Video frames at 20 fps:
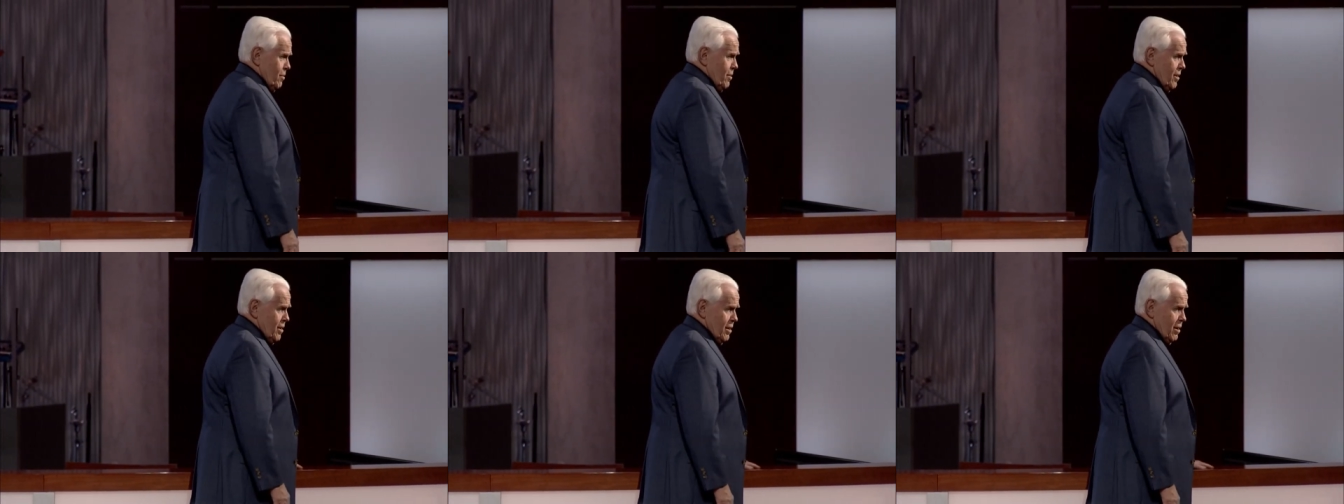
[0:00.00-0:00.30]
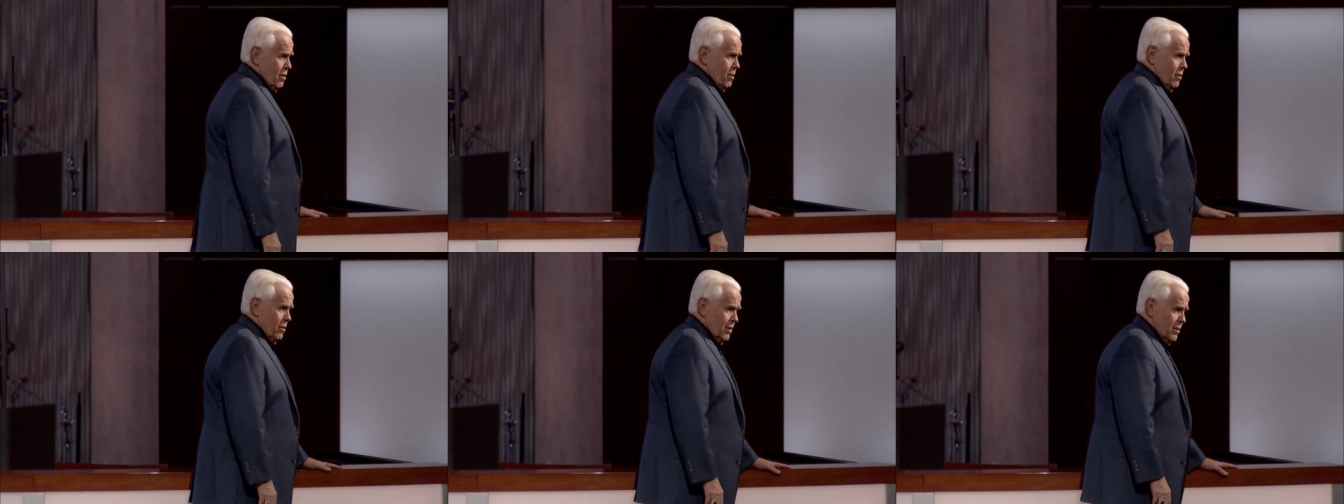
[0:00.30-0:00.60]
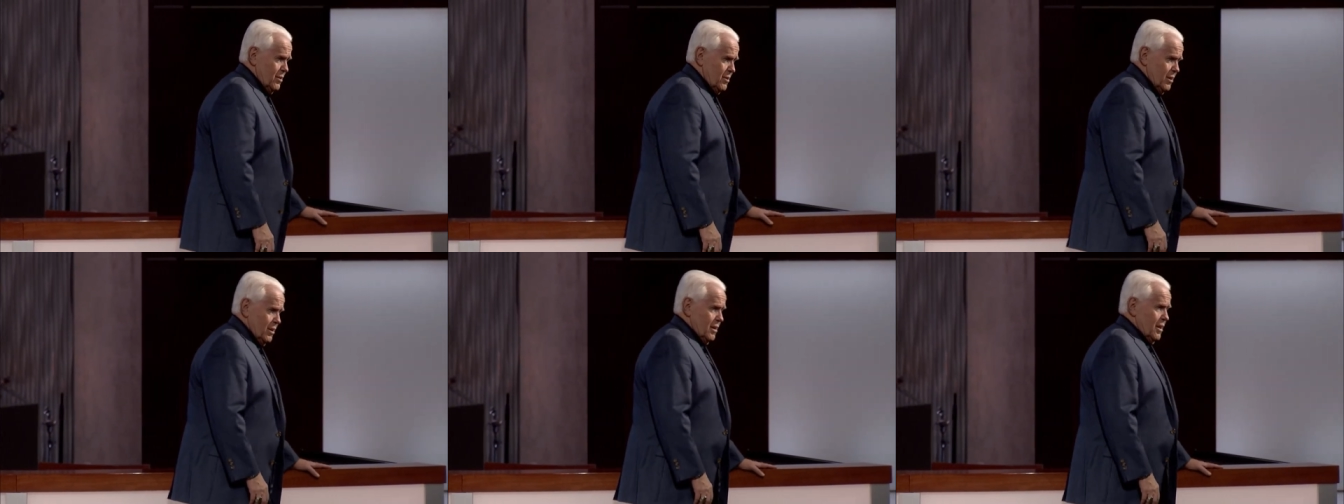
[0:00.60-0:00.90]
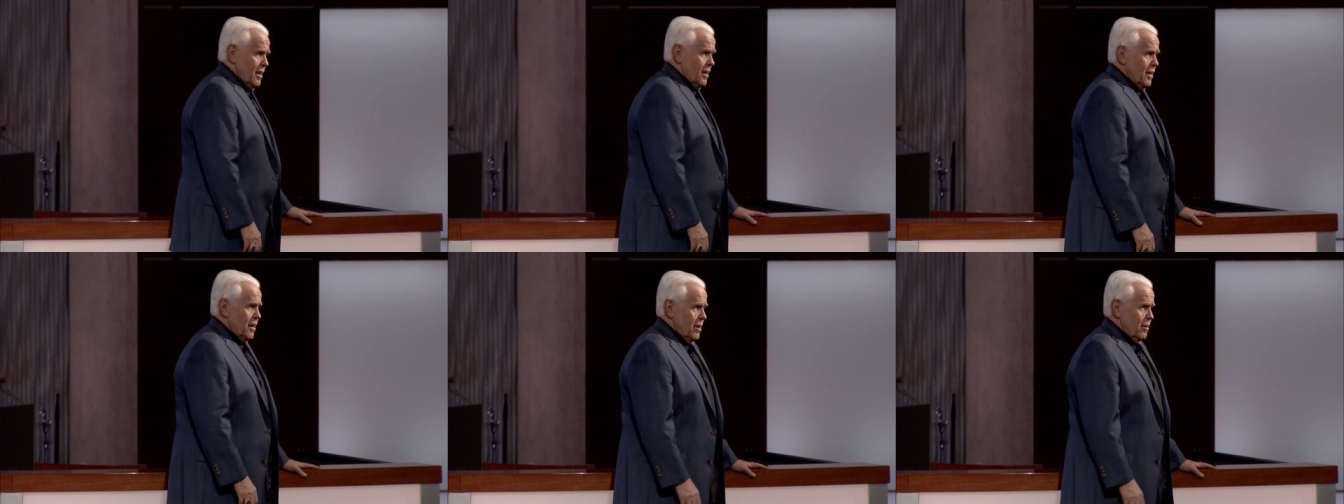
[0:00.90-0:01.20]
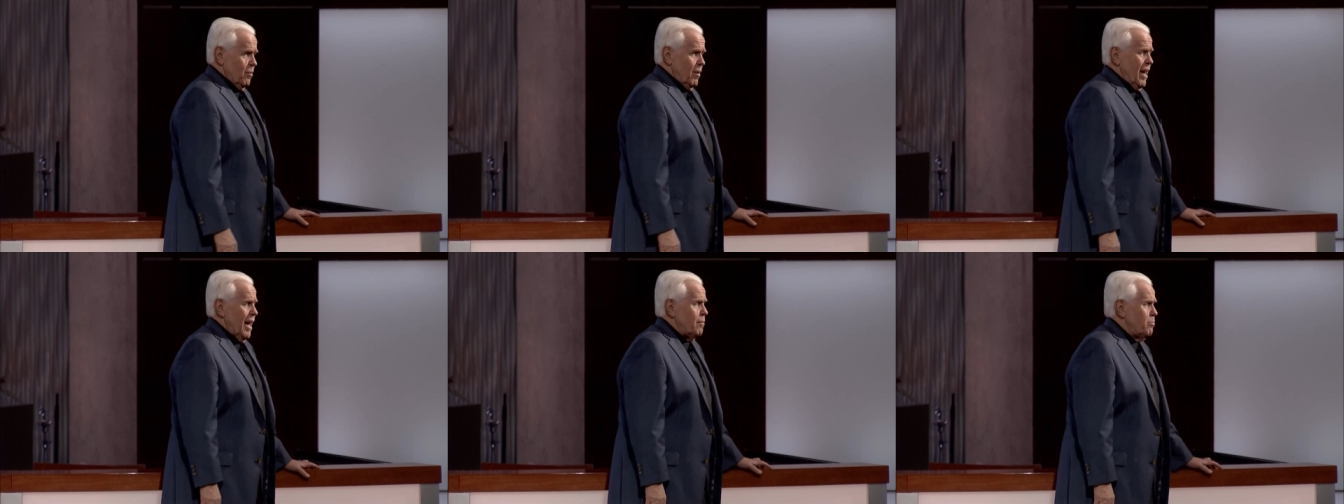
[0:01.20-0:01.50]
Lord Jesus.
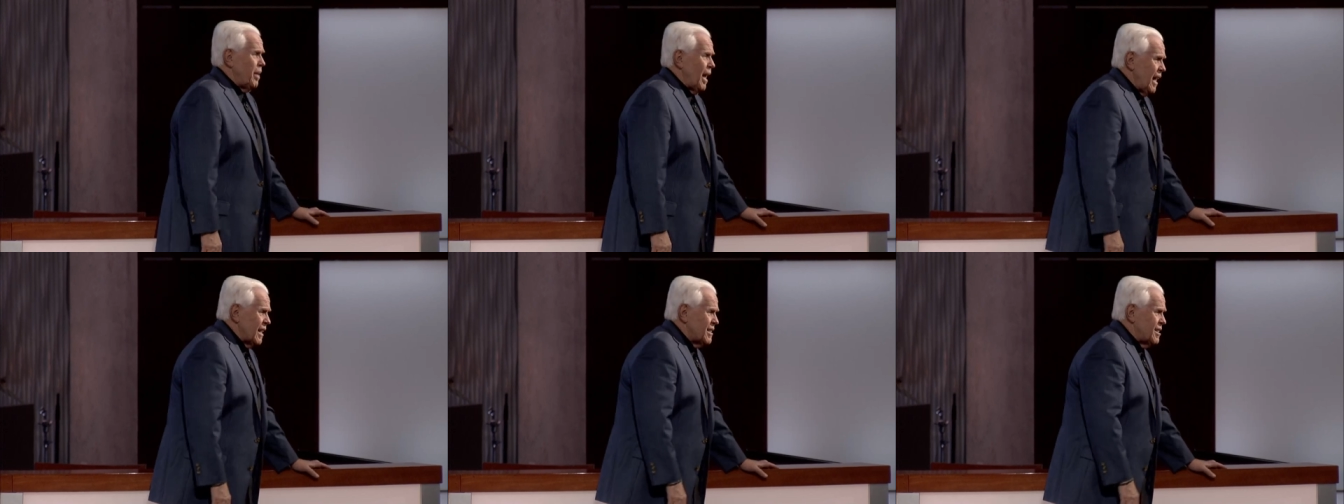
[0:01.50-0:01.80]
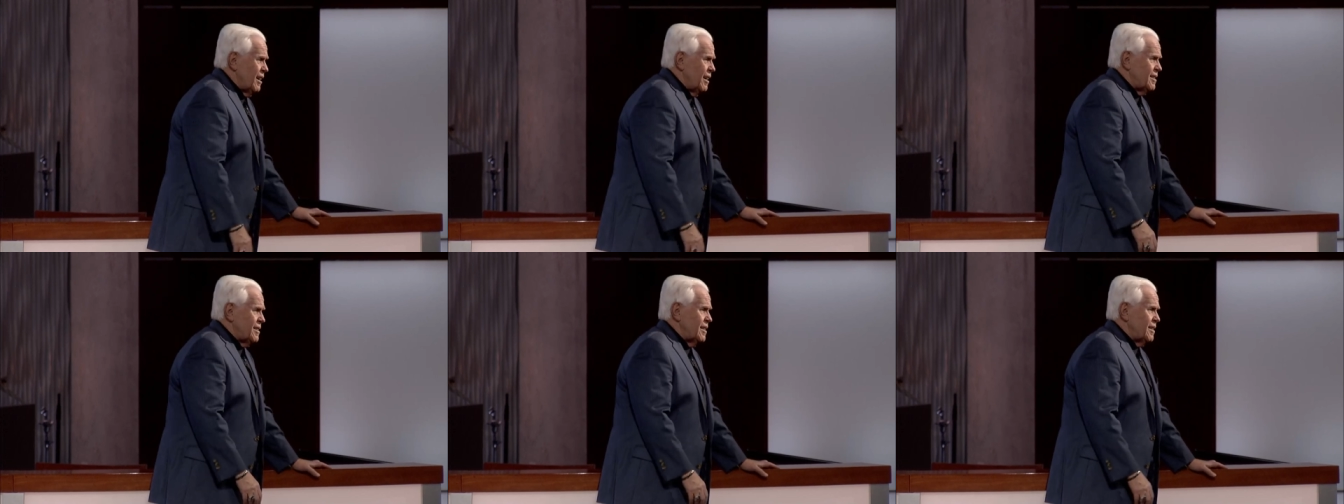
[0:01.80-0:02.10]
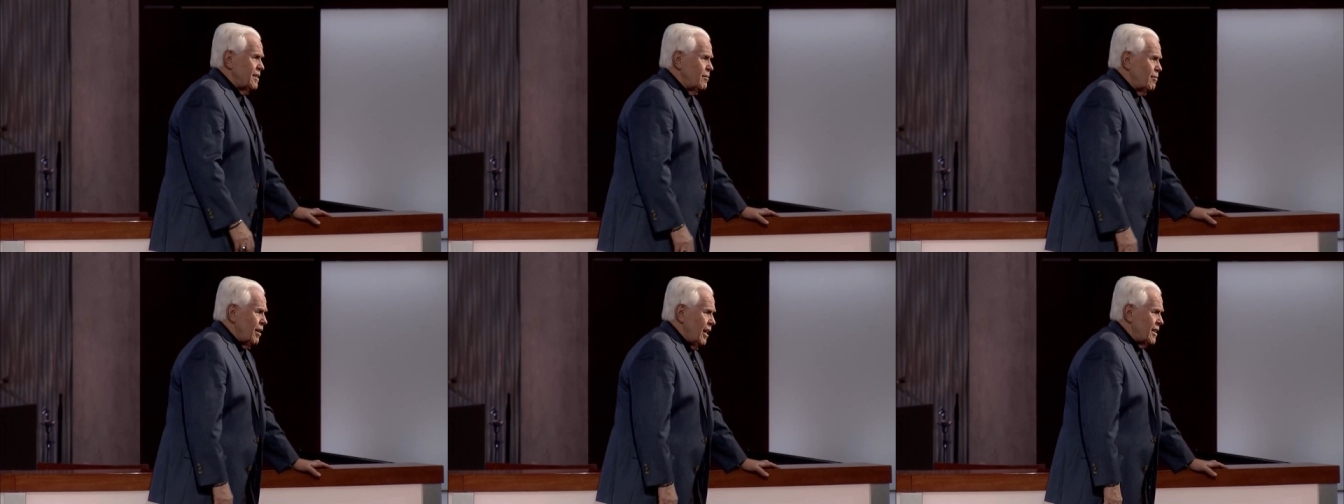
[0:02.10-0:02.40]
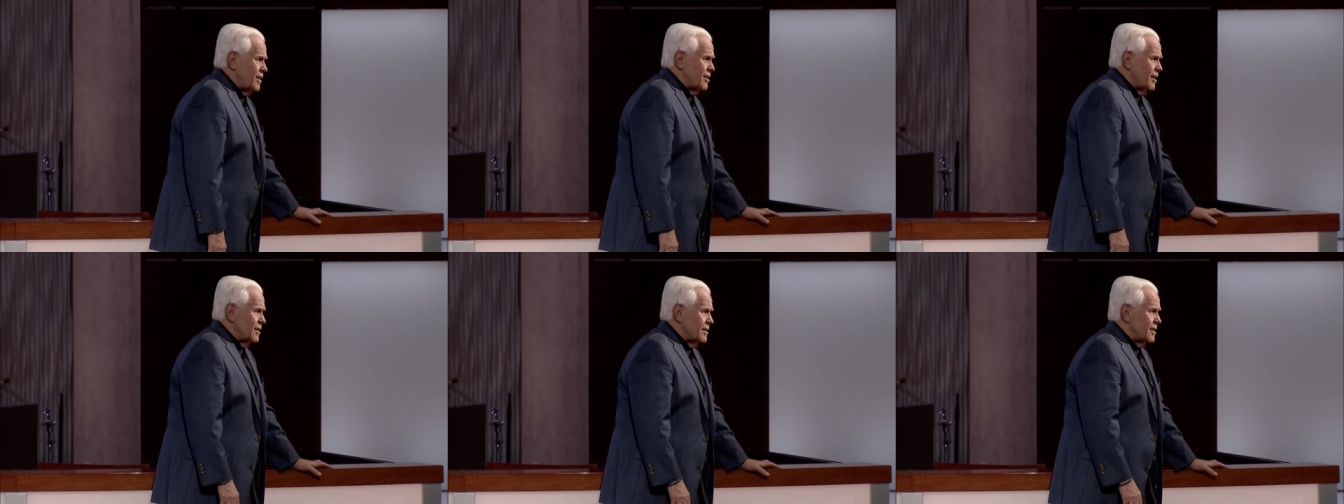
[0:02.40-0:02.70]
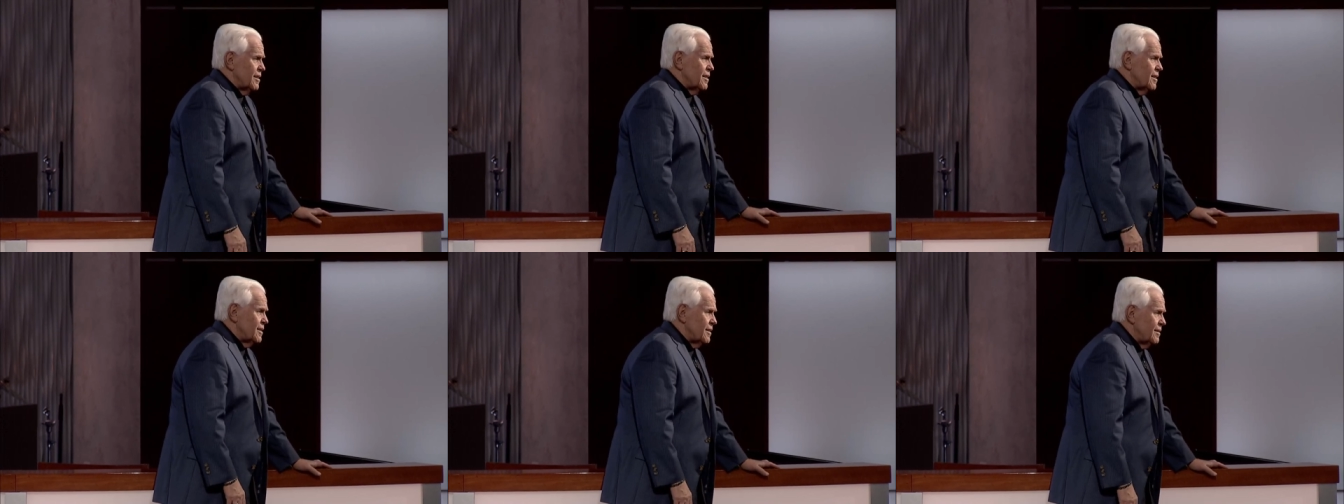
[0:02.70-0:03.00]
We had black churches and white
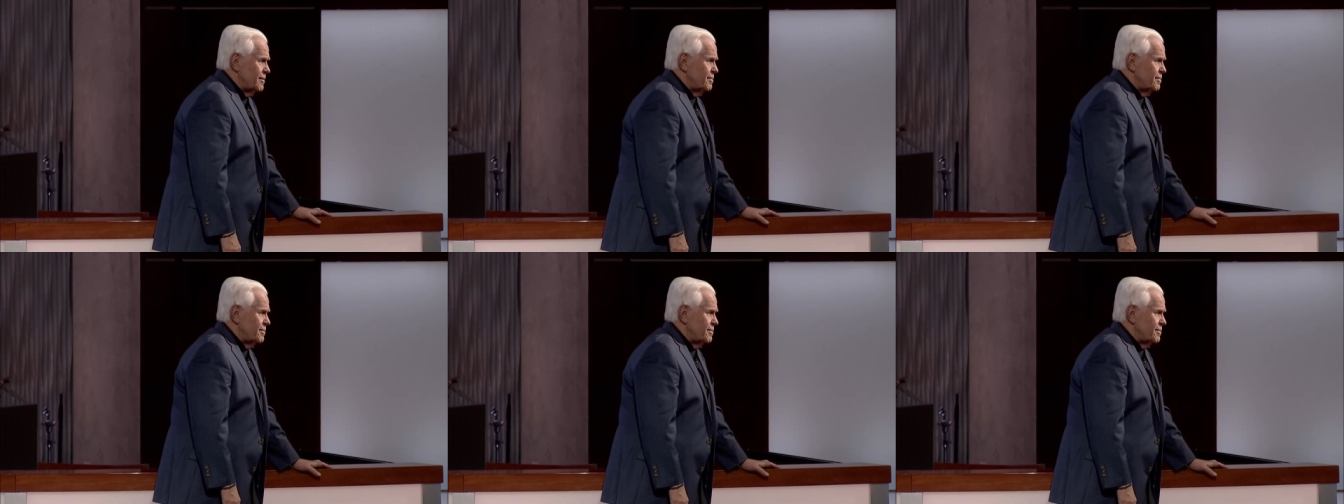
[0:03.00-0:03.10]
churches.